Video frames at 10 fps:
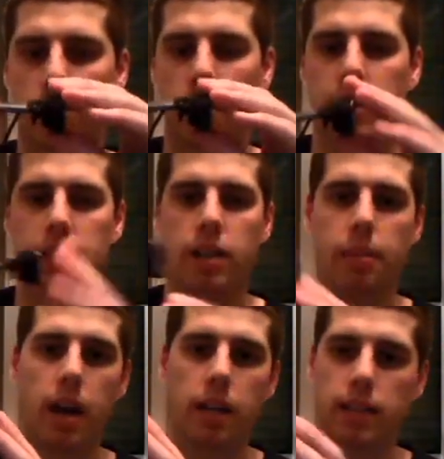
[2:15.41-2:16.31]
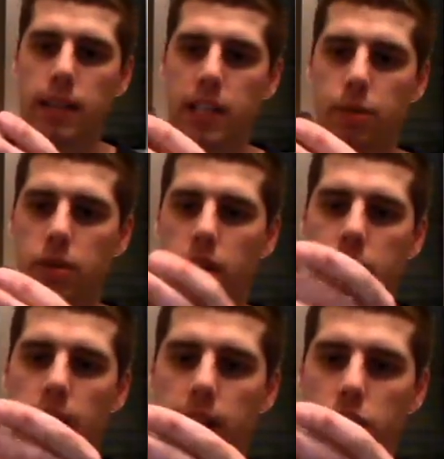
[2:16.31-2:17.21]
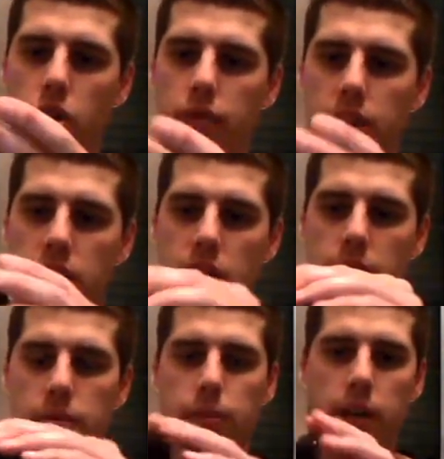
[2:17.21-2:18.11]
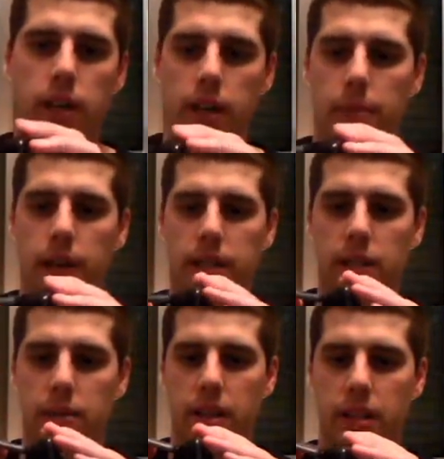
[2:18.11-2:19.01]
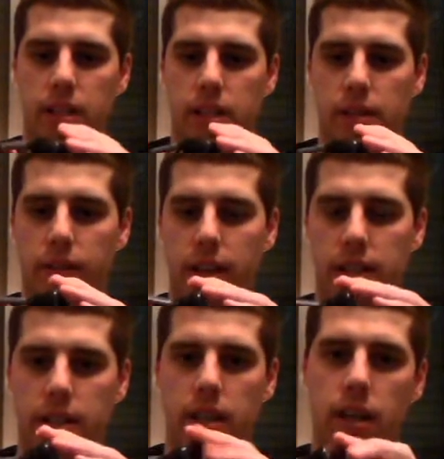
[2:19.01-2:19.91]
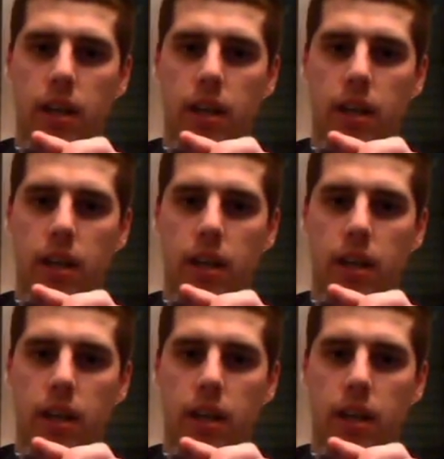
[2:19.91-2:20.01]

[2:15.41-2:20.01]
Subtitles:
There are some that are detachable, you can take this off and then you can put it in other places, but this is fixed.